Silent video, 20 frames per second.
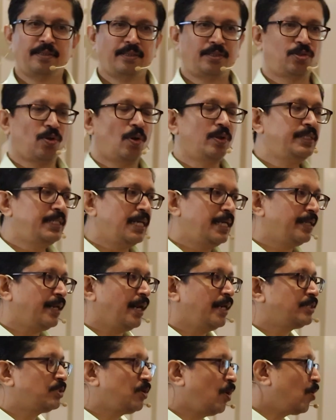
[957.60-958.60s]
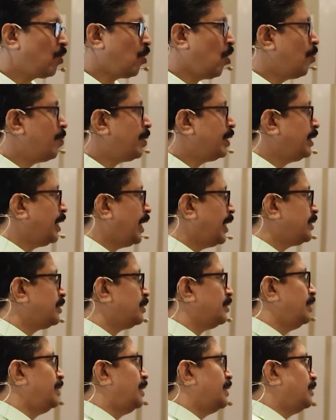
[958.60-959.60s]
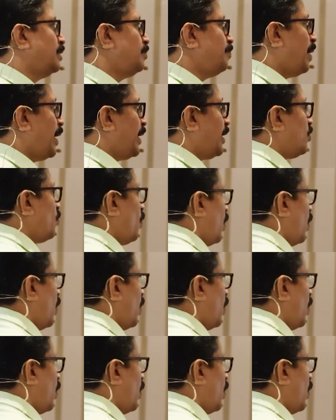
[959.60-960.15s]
So general, so common that it doesn't matter